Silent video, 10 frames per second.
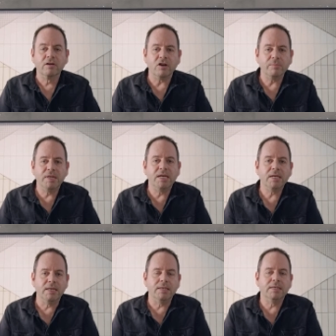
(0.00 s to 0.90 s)
Cotto
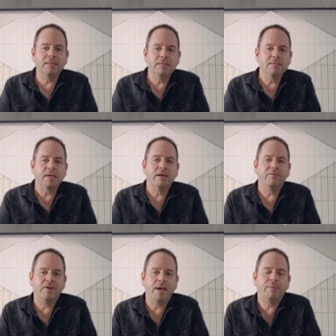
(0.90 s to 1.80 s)
Manetti is a
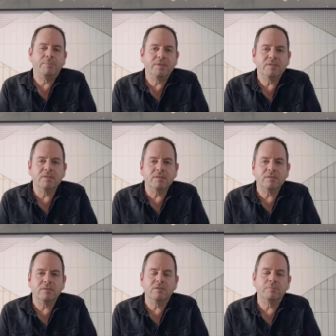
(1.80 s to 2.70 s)
family
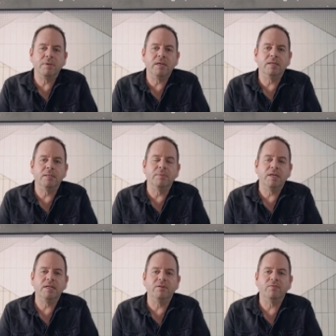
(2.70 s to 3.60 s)
business. It's been in the
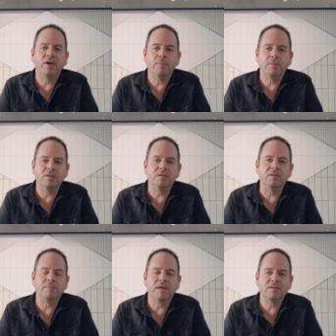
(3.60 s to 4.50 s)
Manetti family
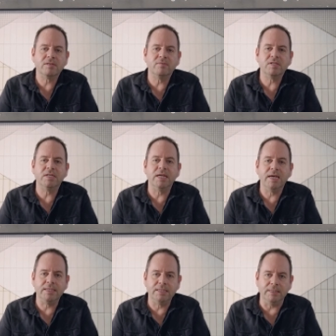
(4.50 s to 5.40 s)
since about
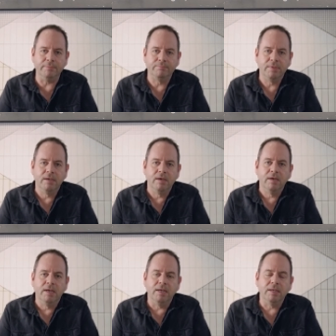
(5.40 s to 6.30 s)
1780.
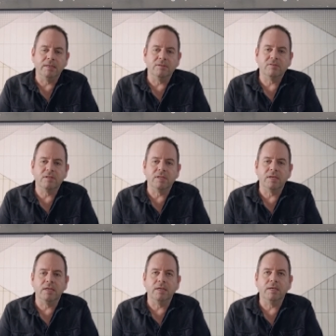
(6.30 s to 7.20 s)
It is
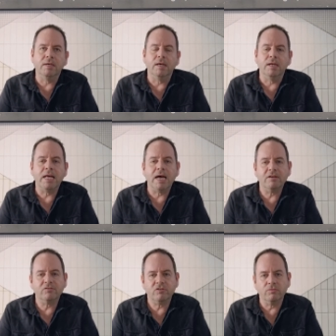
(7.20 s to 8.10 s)
the
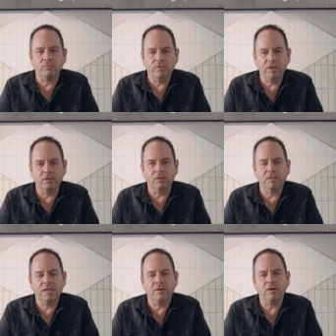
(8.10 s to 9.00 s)
last
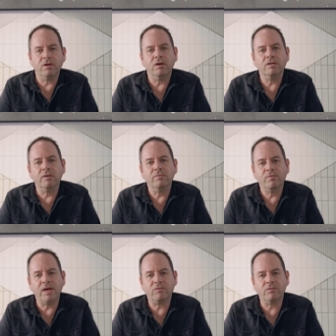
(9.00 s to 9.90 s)
real terracotta
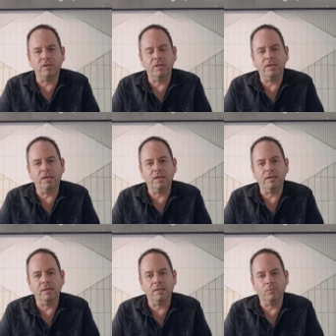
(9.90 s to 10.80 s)
factory
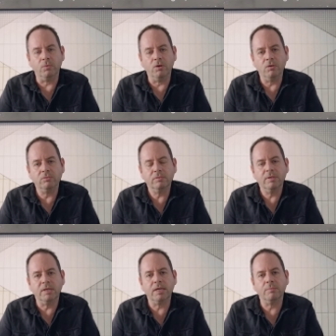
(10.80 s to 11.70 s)
in the world.
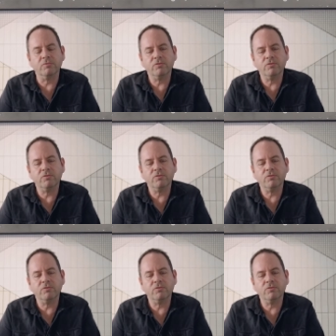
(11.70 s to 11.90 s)
It comes